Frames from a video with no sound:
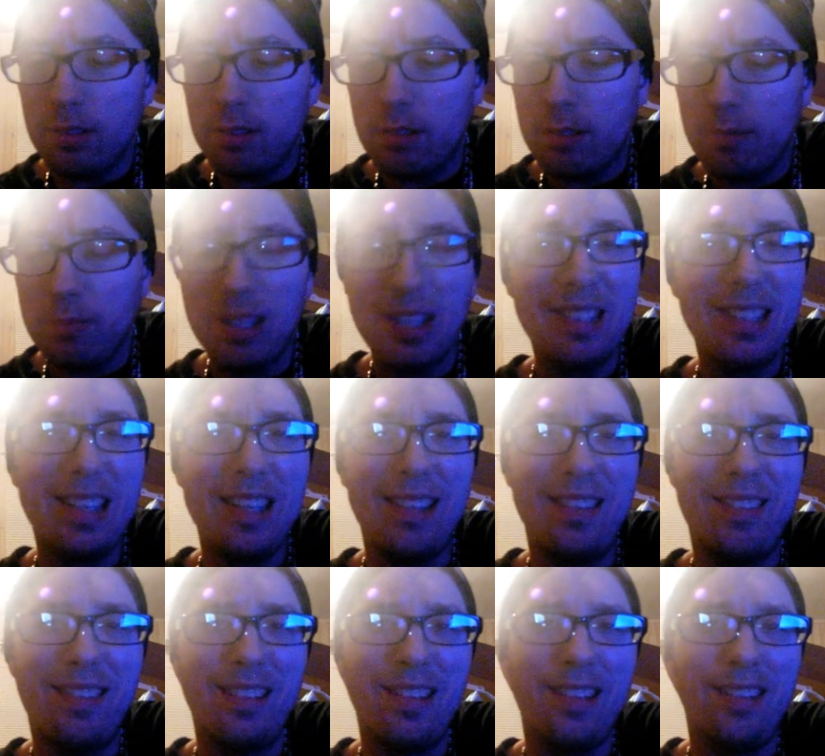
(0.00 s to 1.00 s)
My dad
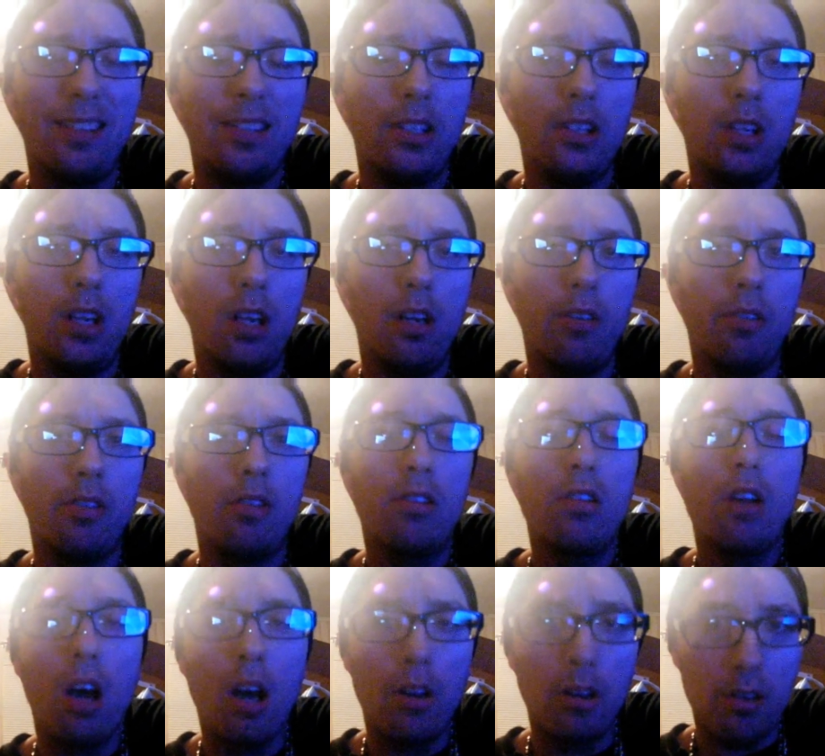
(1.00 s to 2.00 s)
said, you know,
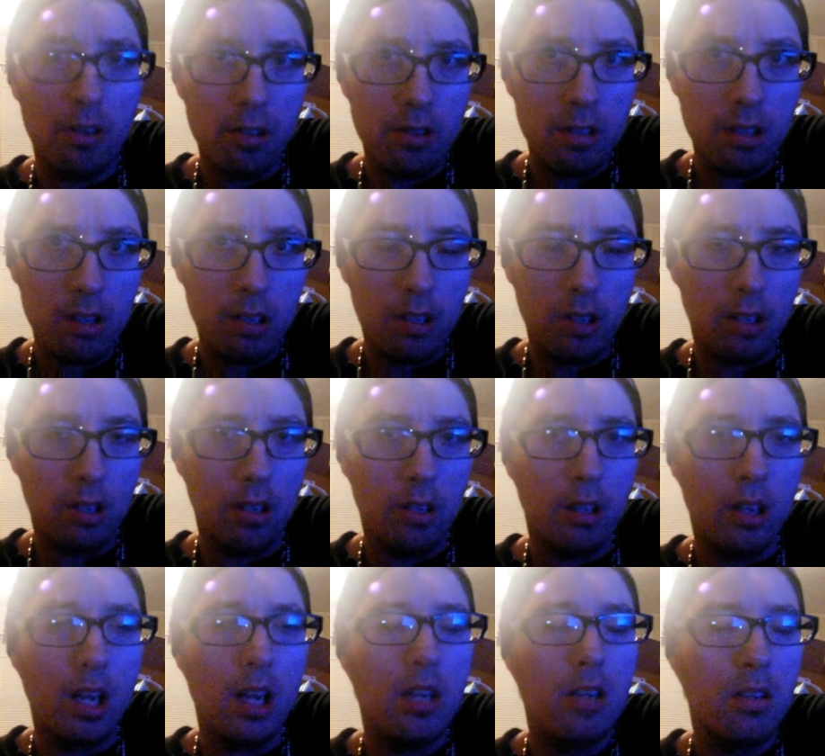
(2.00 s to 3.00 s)
Sadr City, you know,
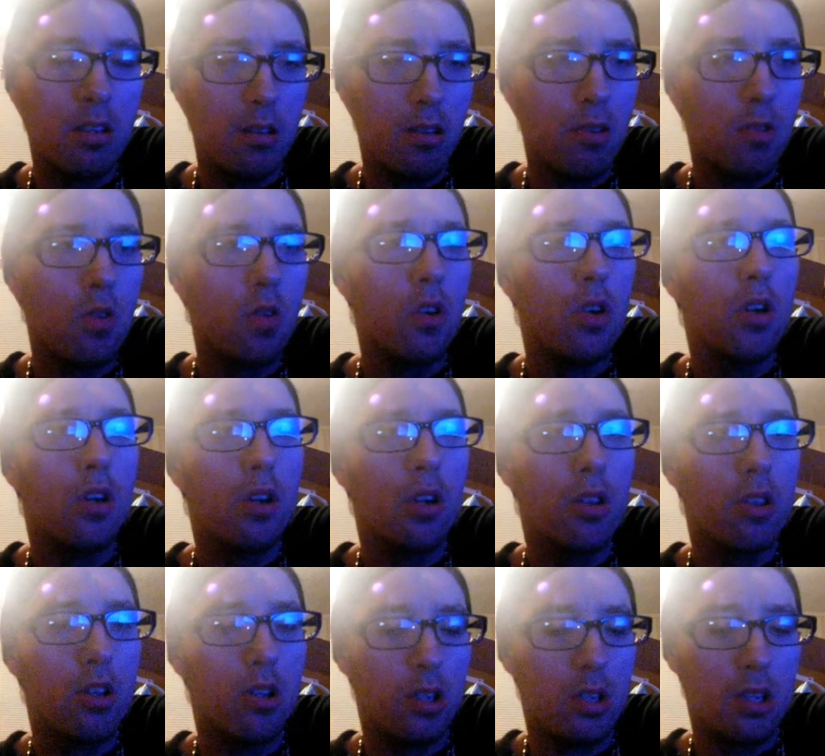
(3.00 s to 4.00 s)
that's
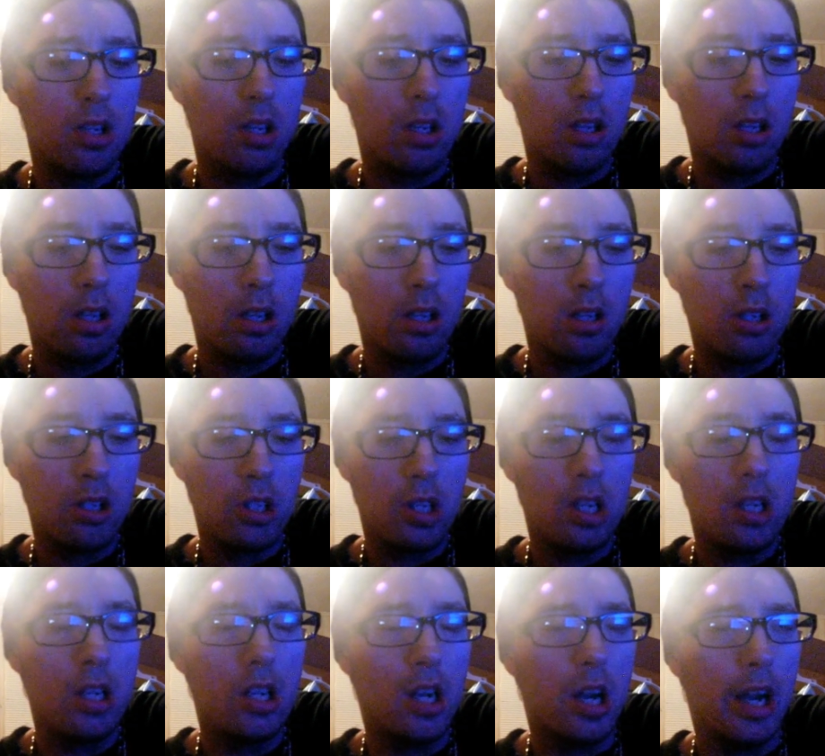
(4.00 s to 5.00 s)
the
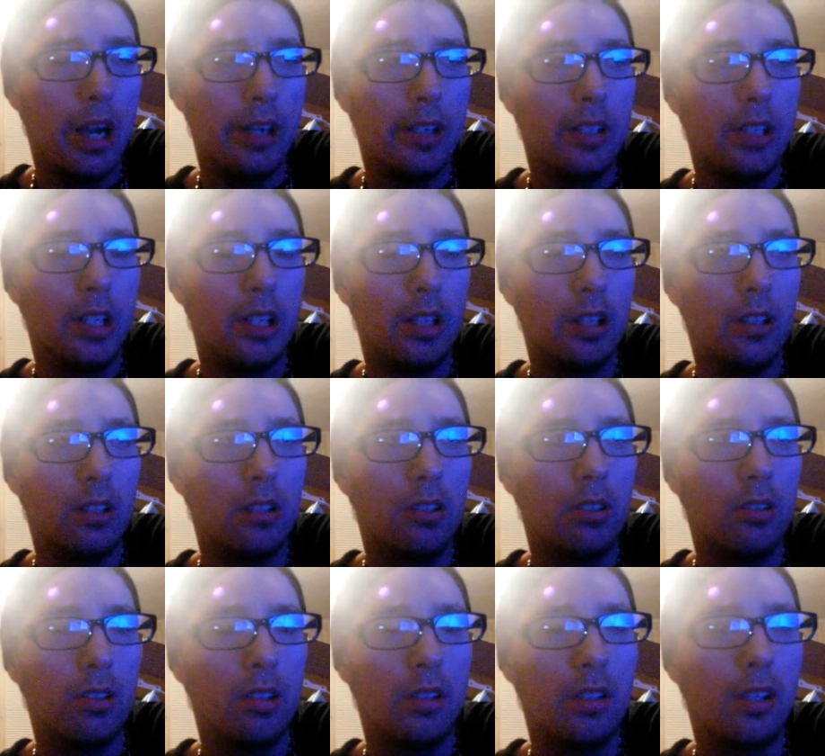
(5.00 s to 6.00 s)
Shiite
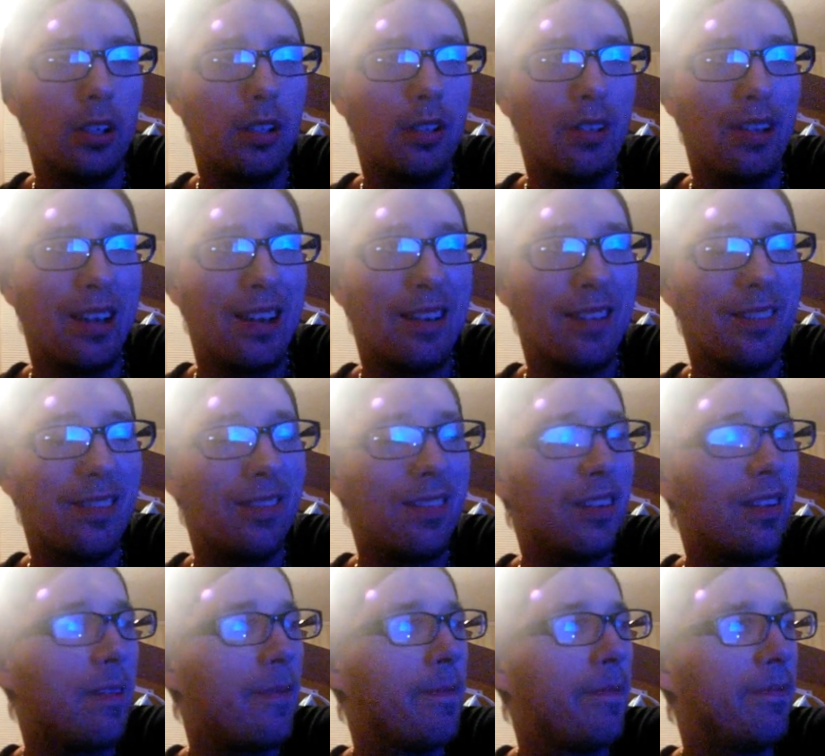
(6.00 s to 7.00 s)
territory. That's like
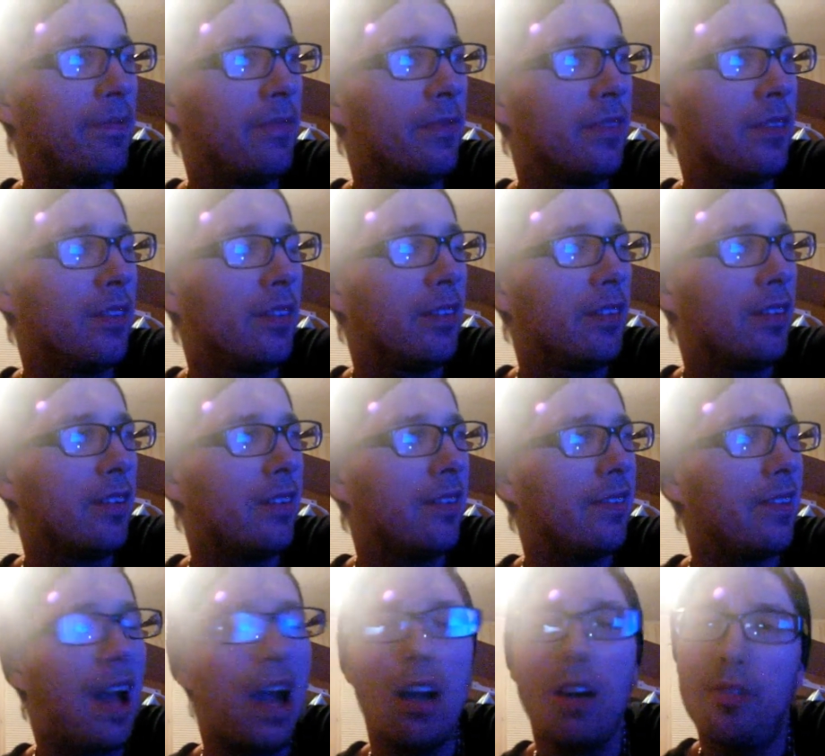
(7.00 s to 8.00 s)

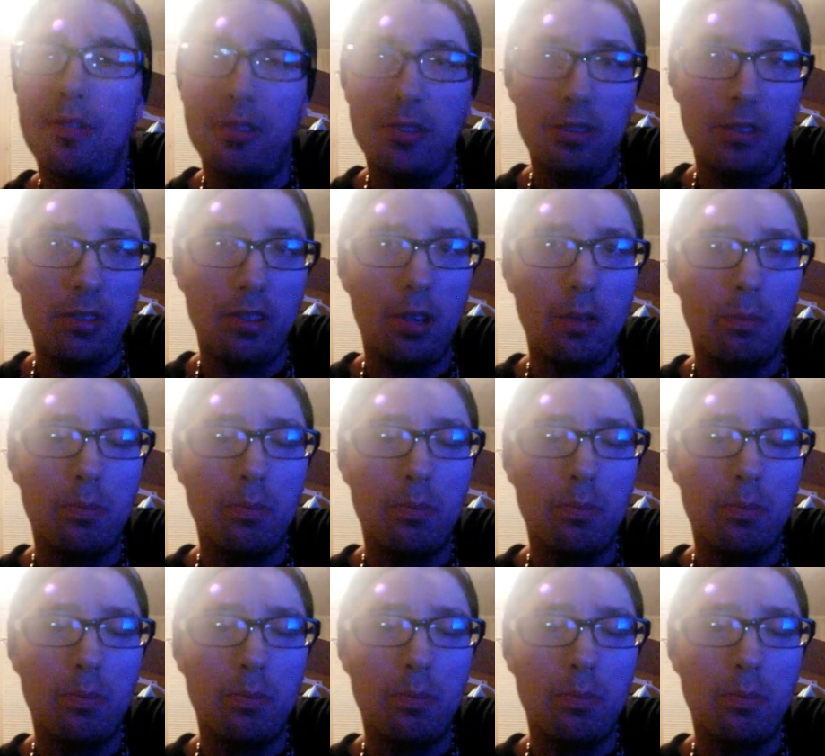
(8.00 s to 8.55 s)
south or something.